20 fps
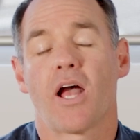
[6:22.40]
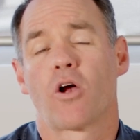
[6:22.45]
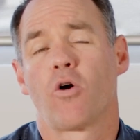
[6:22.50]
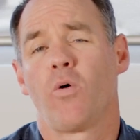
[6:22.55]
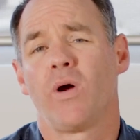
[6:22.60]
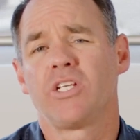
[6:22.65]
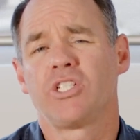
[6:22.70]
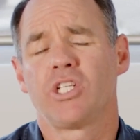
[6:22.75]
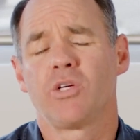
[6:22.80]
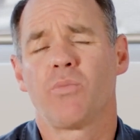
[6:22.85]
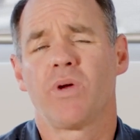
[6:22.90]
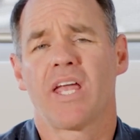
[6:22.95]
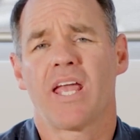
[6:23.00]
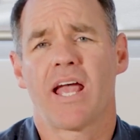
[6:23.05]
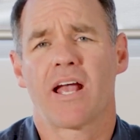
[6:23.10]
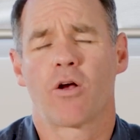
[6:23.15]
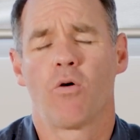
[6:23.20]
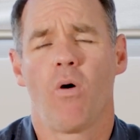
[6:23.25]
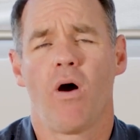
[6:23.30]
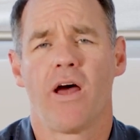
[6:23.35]
A question we
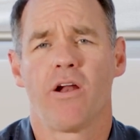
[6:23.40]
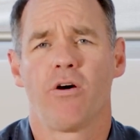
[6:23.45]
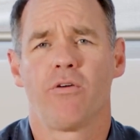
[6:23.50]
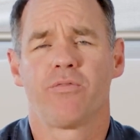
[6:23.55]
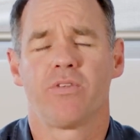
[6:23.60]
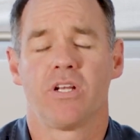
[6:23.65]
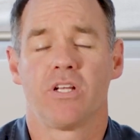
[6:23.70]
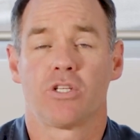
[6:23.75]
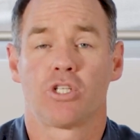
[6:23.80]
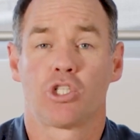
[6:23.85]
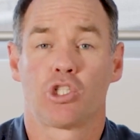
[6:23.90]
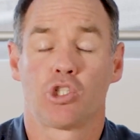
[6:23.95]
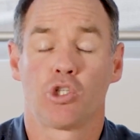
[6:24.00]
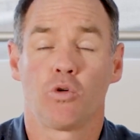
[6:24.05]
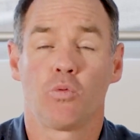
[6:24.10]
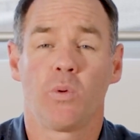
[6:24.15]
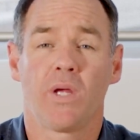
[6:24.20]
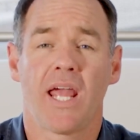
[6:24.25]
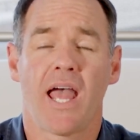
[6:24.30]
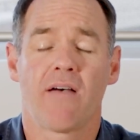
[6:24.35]
get quite often is,
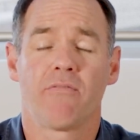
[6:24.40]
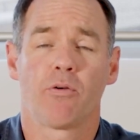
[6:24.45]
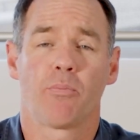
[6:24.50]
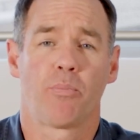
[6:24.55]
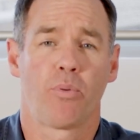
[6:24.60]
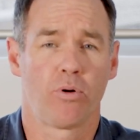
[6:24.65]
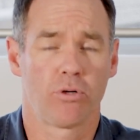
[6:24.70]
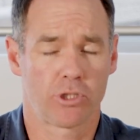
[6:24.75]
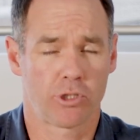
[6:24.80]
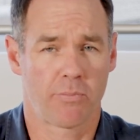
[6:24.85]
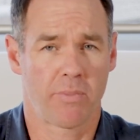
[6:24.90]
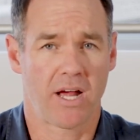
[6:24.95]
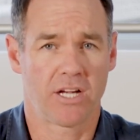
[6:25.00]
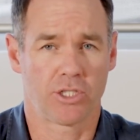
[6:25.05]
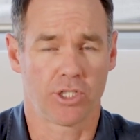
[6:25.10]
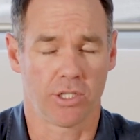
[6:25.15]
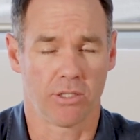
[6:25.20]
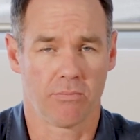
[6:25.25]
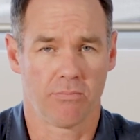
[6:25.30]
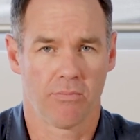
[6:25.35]
should we have a push
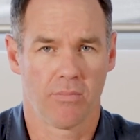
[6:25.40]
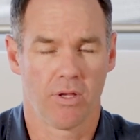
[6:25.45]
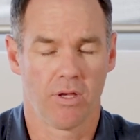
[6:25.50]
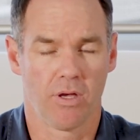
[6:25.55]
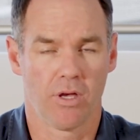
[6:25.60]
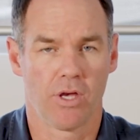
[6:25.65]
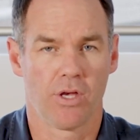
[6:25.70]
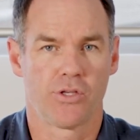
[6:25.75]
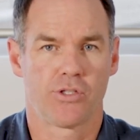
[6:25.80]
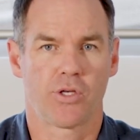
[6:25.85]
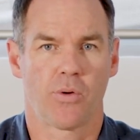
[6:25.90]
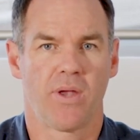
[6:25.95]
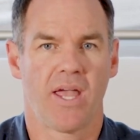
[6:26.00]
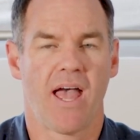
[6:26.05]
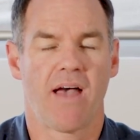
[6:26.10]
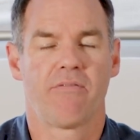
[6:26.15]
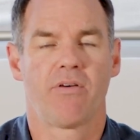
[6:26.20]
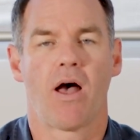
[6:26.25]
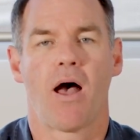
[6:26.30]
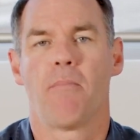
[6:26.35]
budget? So we
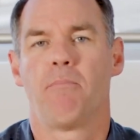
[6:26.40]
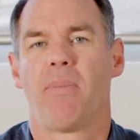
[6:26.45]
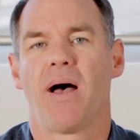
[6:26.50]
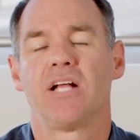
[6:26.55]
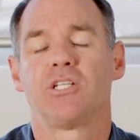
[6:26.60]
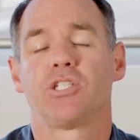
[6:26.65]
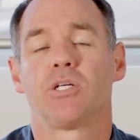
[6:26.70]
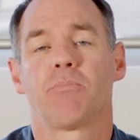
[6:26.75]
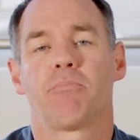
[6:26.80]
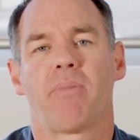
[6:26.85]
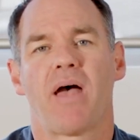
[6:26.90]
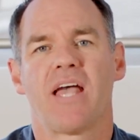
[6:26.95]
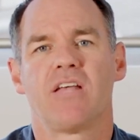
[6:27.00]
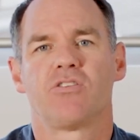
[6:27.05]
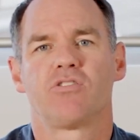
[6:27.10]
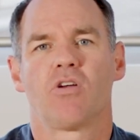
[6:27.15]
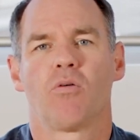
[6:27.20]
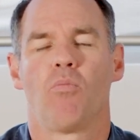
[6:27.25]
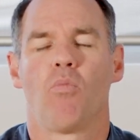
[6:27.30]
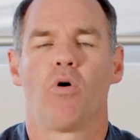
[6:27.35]
have a budget
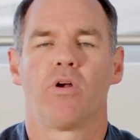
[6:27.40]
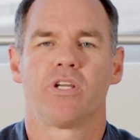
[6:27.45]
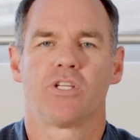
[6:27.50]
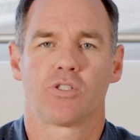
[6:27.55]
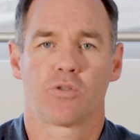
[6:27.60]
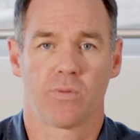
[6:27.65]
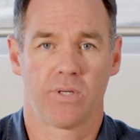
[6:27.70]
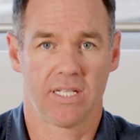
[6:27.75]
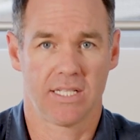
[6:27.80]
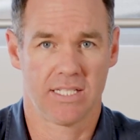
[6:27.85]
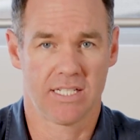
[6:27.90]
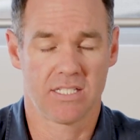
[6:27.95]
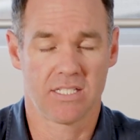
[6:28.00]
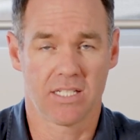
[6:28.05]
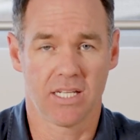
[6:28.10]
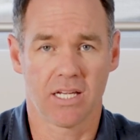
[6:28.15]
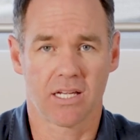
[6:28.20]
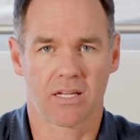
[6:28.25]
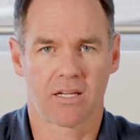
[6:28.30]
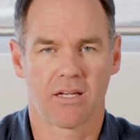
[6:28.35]
based on what is
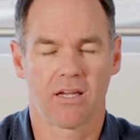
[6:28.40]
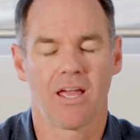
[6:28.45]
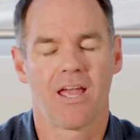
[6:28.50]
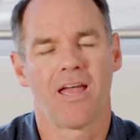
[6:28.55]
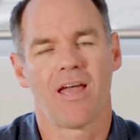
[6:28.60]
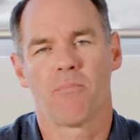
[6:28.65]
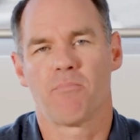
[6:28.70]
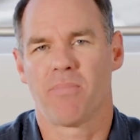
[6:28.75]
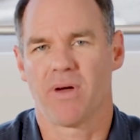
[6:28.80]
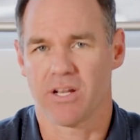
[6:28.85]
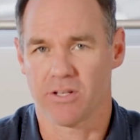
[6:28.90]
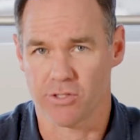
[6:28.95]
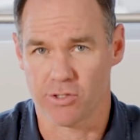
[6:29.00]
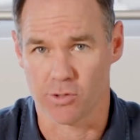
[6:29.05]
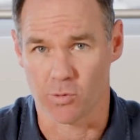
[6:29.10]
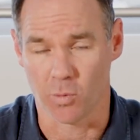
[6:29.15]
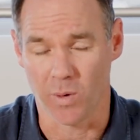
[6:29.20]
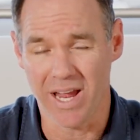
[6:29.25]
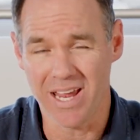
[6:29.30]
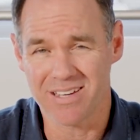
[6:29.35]
realistic, but a
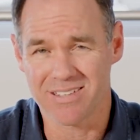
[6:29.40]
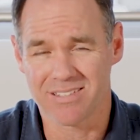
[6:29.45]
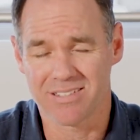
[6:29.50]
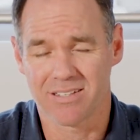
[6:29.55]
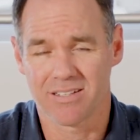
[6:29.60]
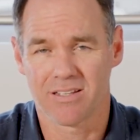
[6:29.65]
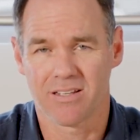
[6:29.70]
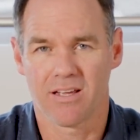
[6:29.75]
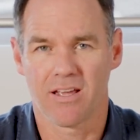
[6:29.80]
sweat.